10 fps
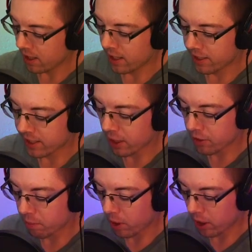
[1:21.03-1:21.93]

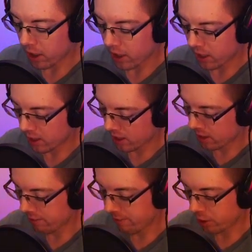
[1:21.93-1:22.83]
Skeleton Park
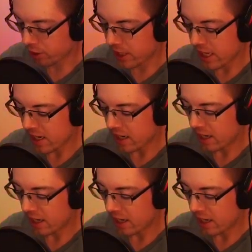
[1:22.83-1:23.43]
first hit.